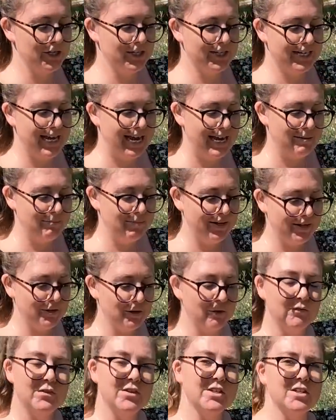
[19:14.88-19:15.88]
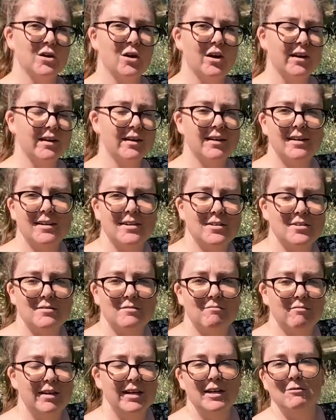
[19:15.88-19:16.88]
just take bits off the side and it
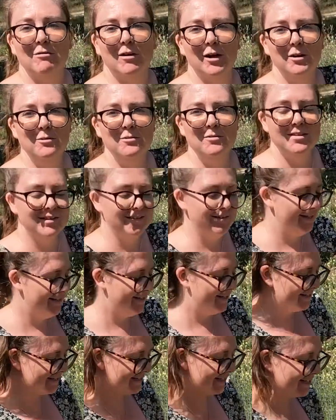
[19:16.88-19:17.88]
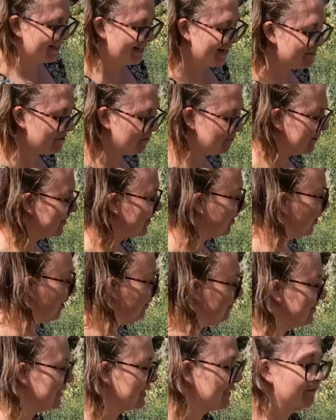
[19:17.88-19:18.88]
just regrows. This is the same, I've been
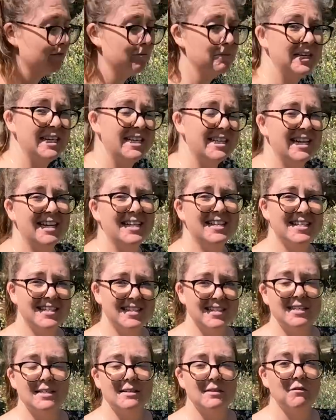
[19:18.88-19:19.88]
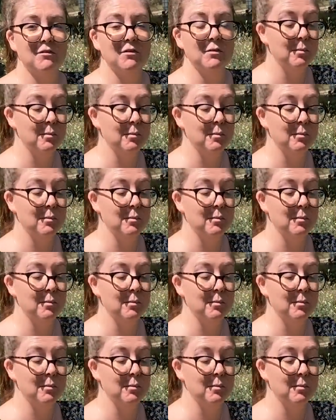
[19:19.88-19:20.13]
harvesting from these lettuces for